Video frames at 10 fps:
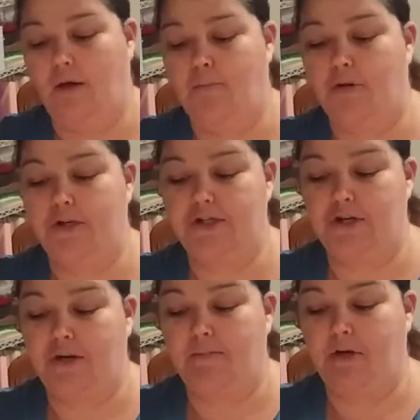pretty
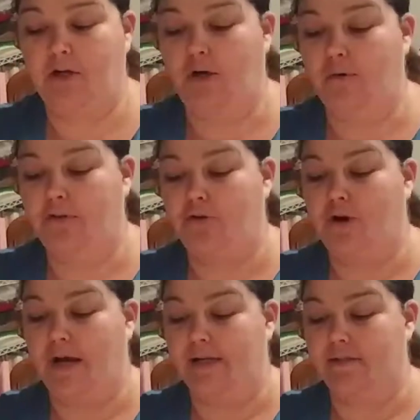sure I'm going to go with
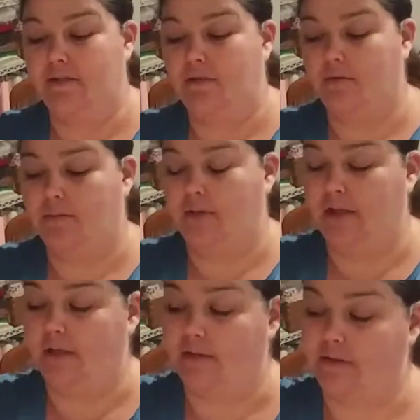Grace,
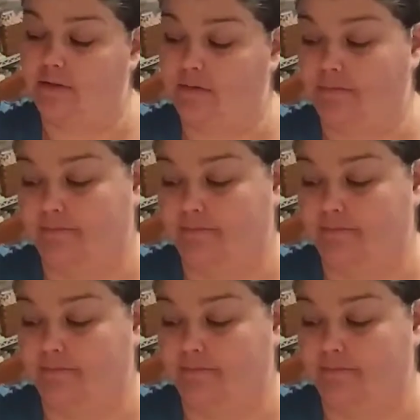because